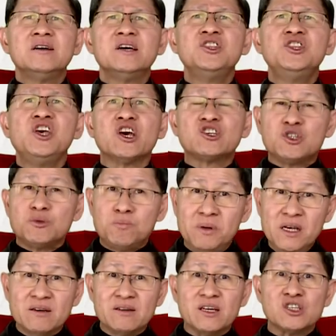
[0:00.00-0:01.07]
and the
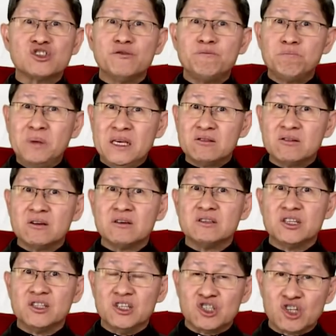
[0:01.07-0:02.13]
experience of Peter and
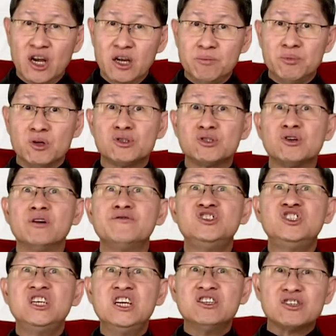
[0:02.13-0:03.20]
the disciples of
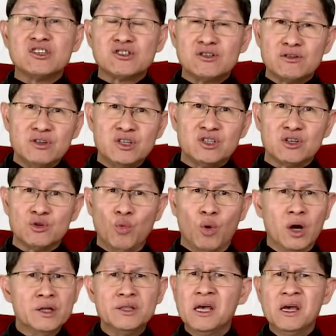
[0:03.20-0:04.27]
Jesus, the risen
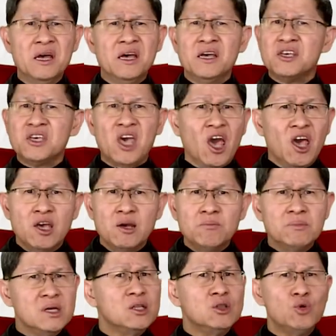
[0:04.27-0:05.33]
one,
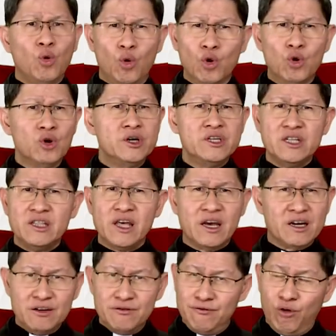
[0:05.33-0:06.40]
came in
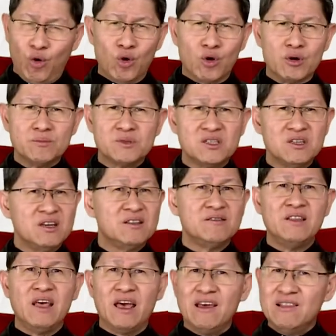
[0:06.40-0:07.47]
ordinary forms
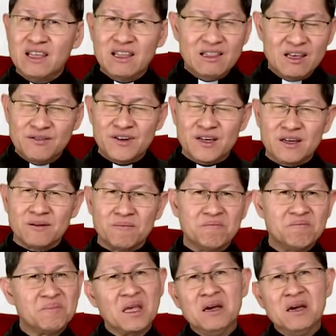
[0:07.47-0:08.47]
in daily living.